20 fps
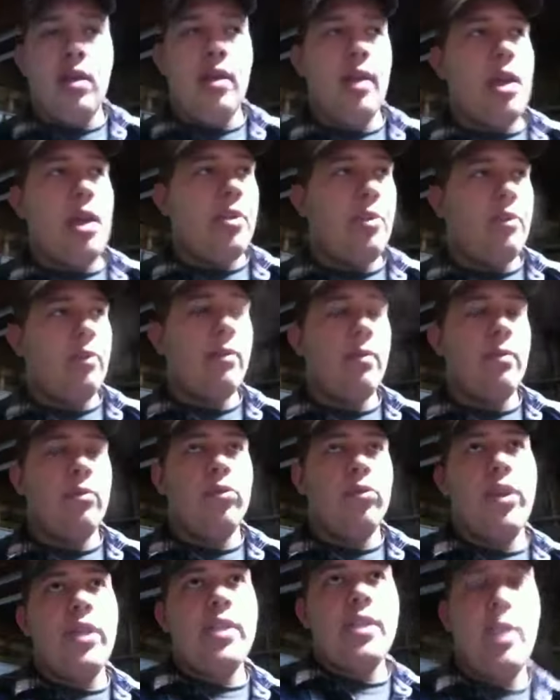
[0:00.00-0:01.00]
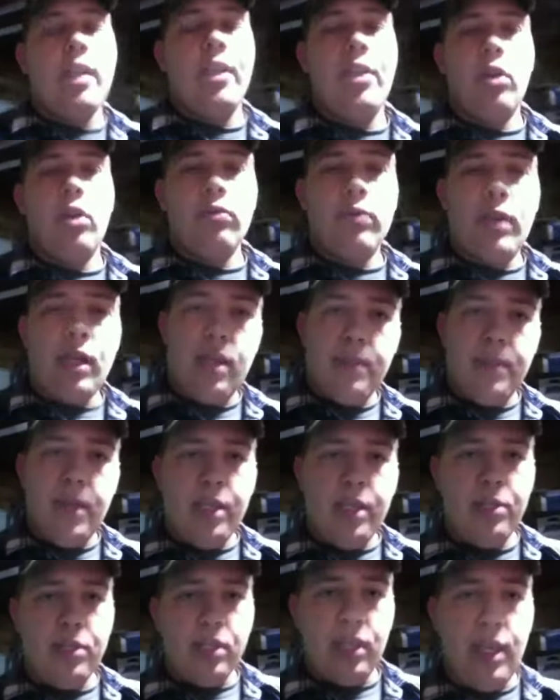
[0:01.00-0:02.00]
Now the reason I don't
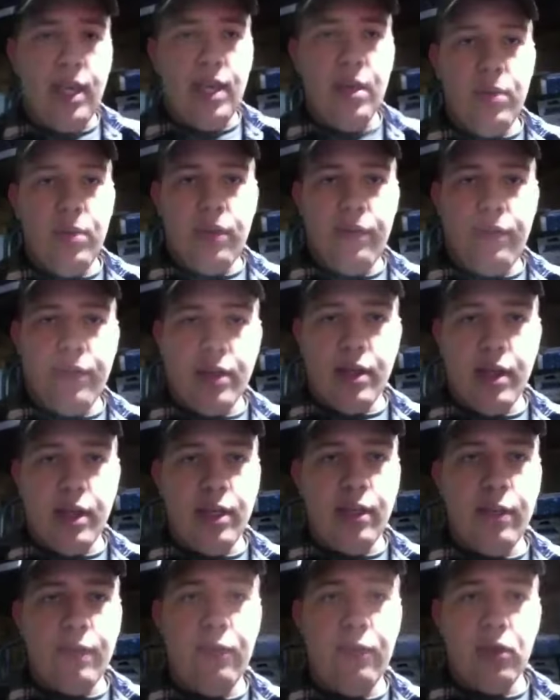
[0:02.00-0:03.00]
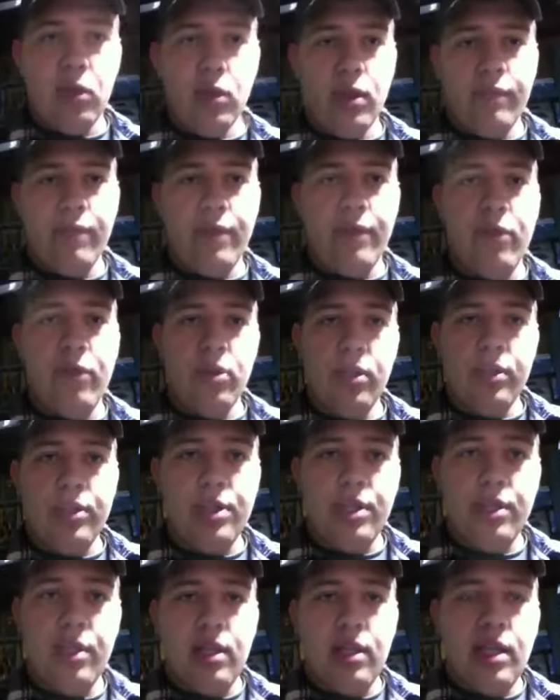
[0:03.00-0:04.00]
recommend using kale wool for the floor of the
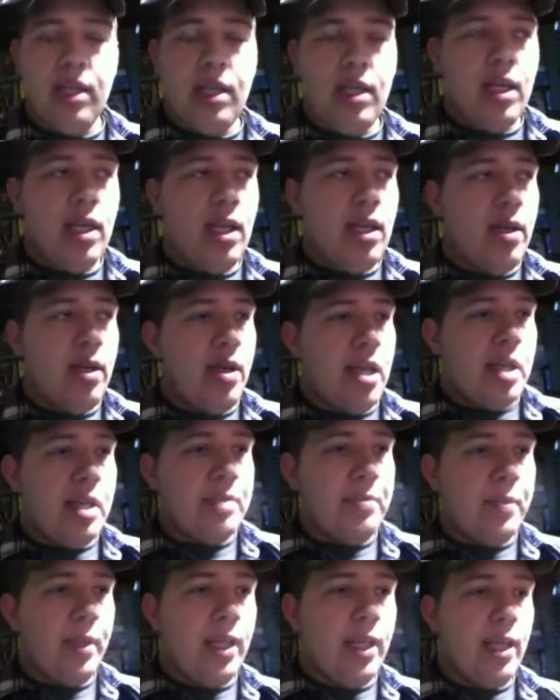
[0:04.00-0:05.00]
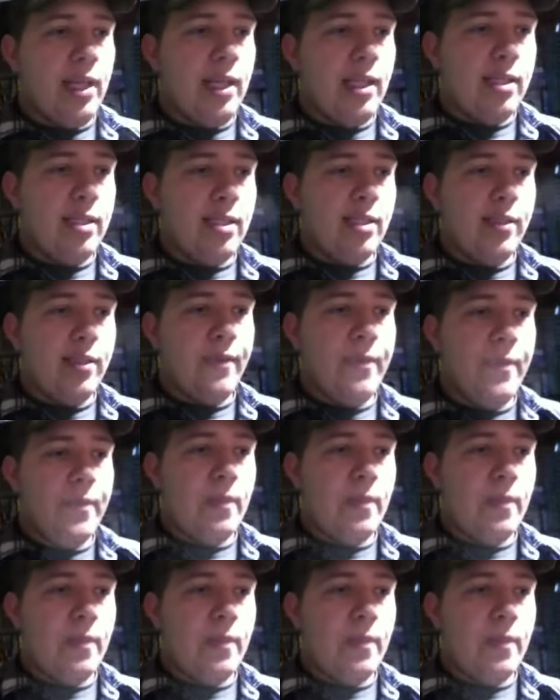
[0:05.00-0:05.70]
forge is because